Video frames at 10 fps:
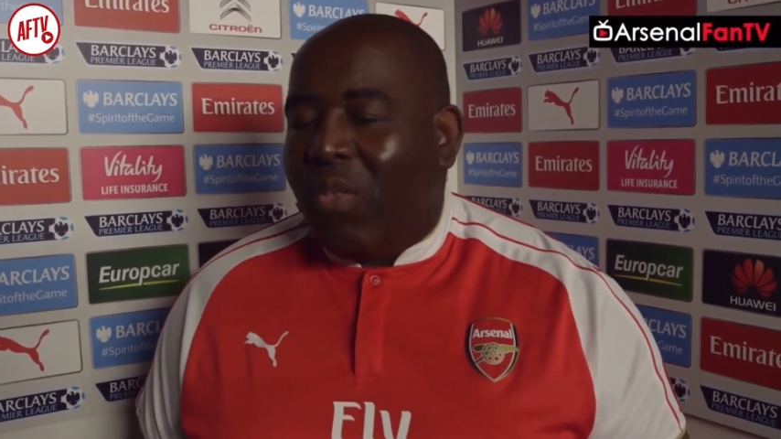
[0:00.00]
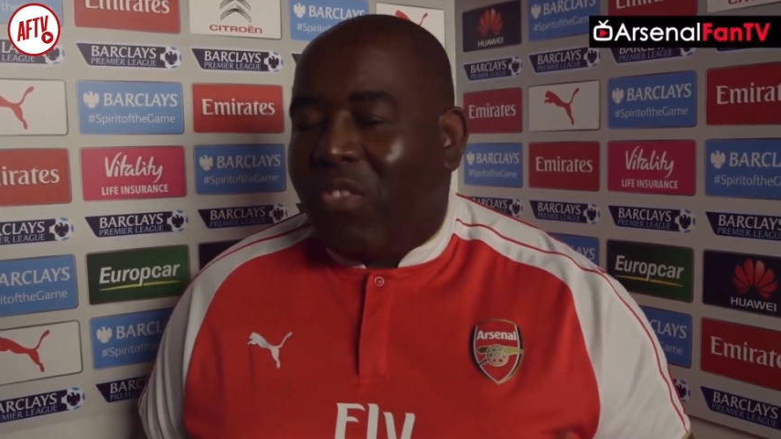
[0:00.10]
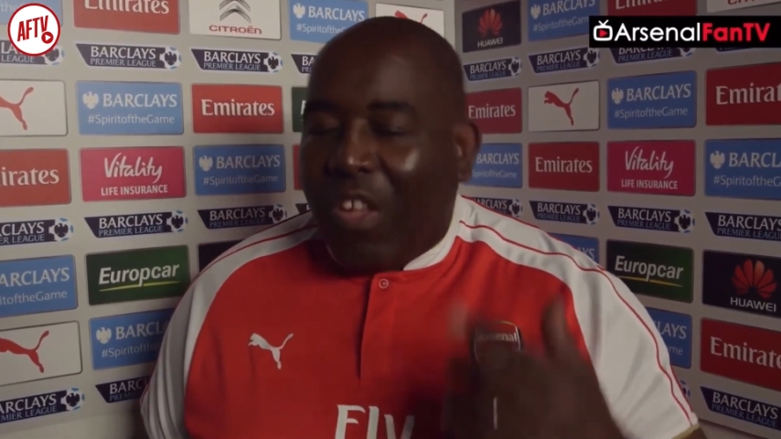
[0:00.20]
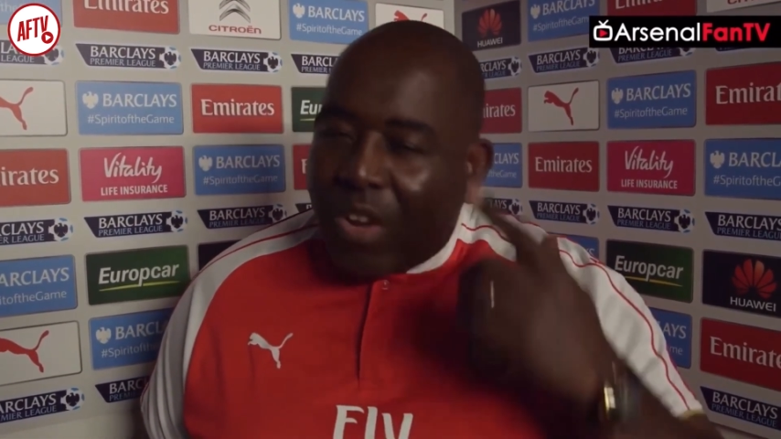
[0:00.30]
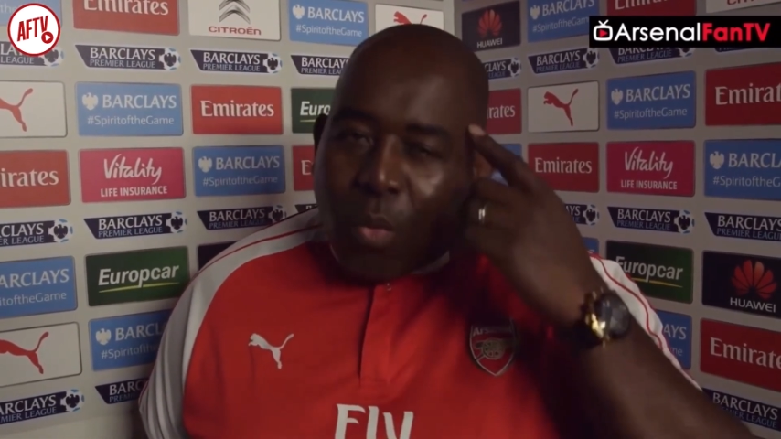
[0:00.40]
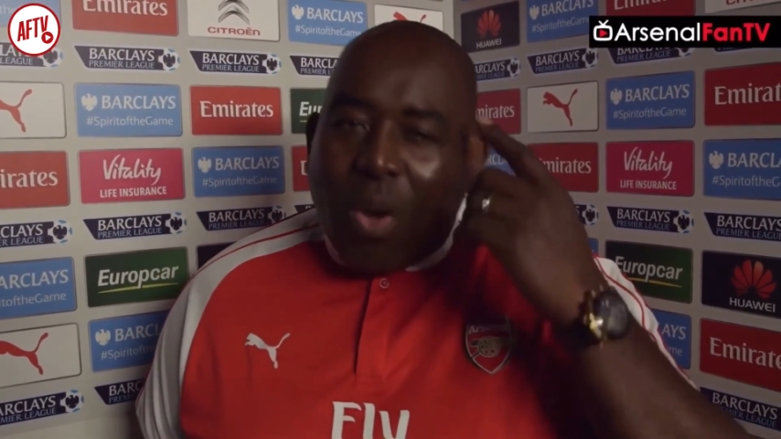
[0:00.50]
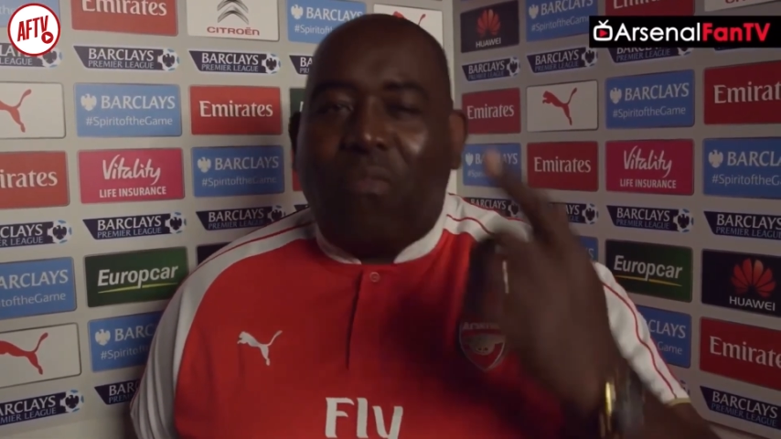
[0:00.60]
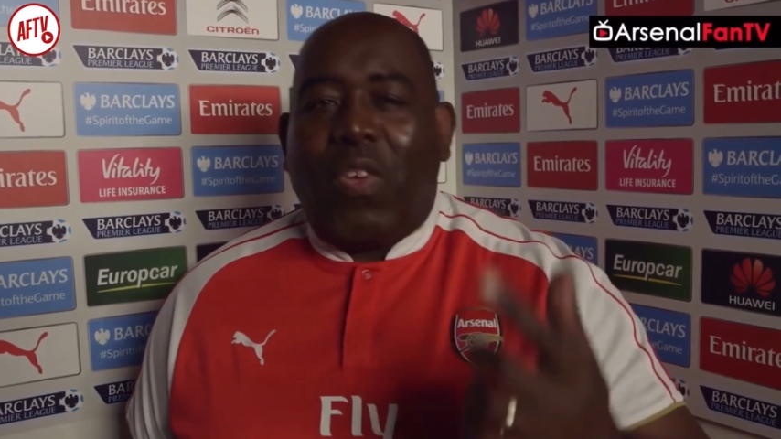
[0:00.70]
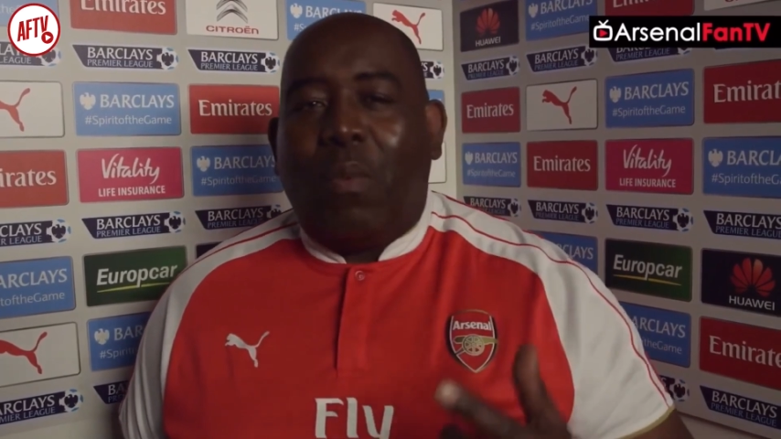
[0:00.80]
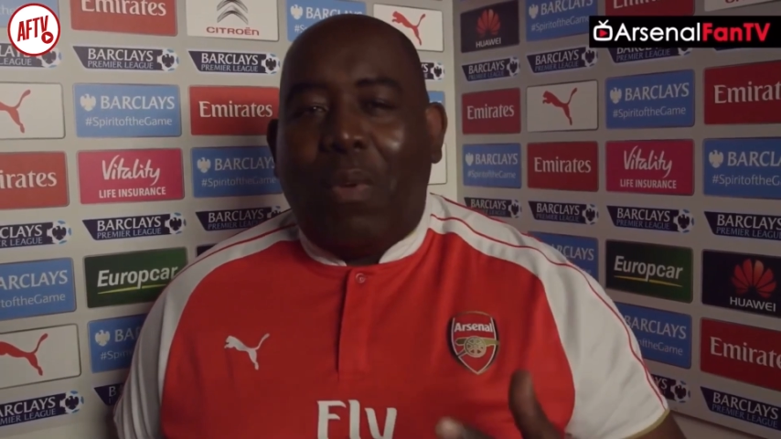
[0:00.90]
there's only one
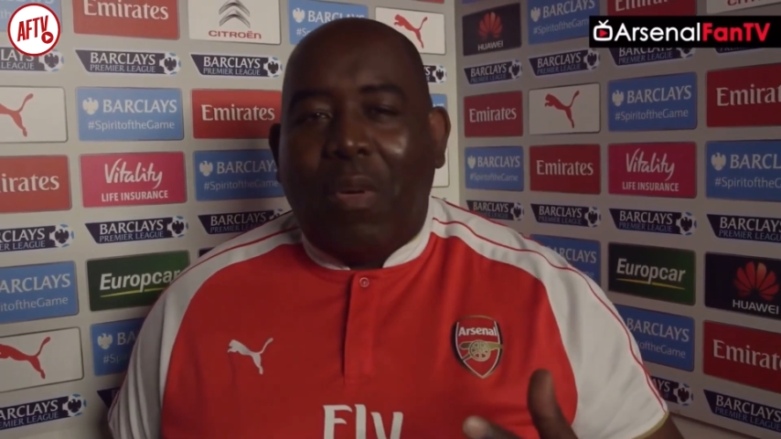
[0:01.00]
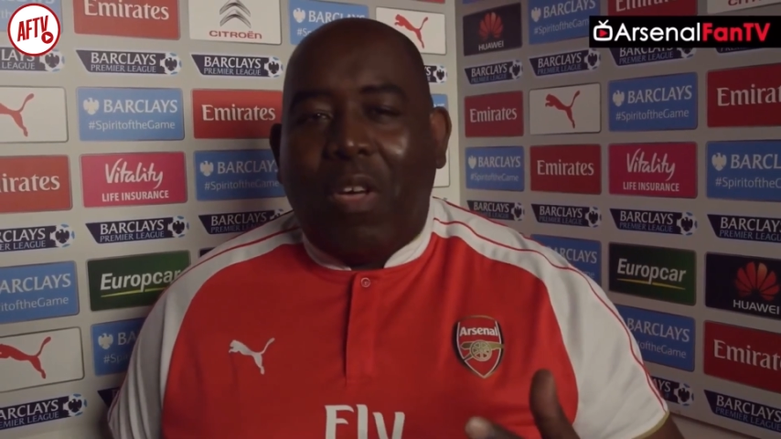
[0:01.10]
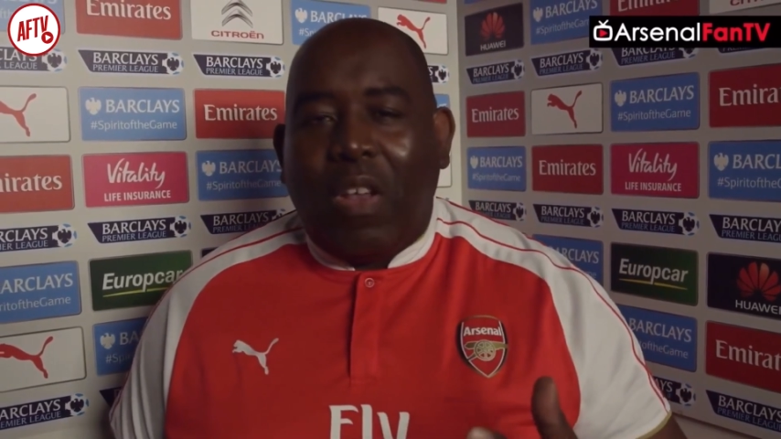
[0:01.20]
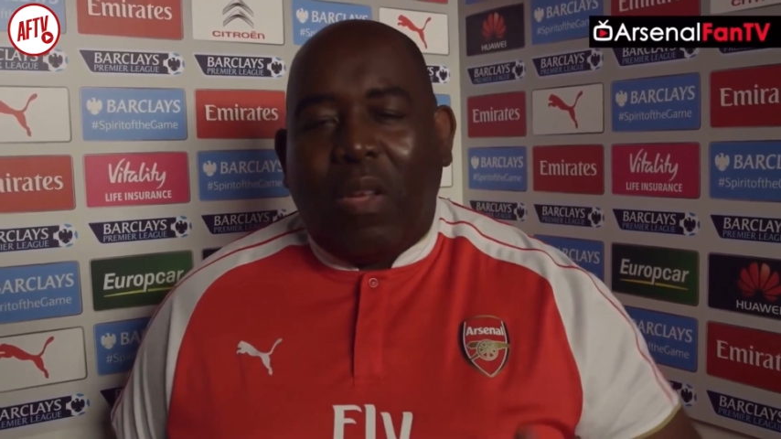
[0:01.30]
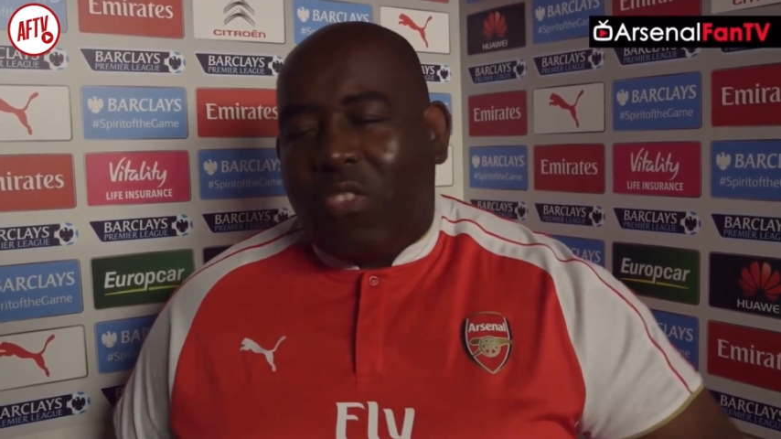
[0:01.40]
thing on my mind.